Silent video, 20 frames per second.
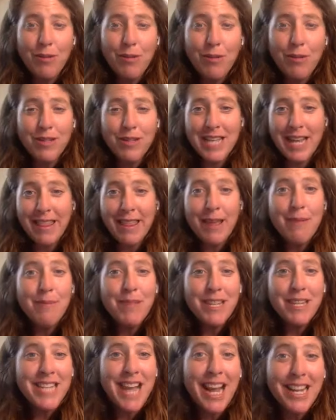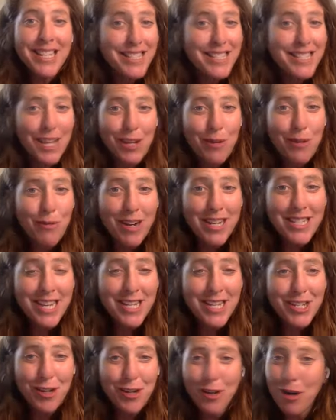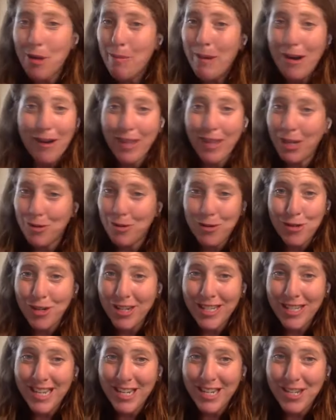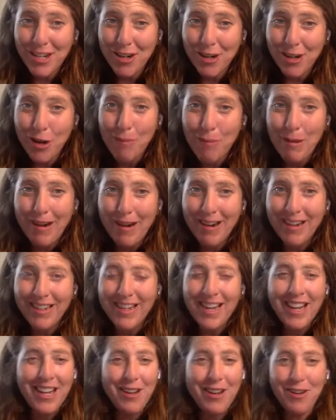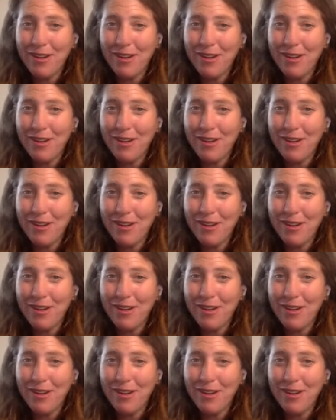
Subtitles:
you can send them the text that you want to send to your co-parent that you shouldn't send to your co-parent.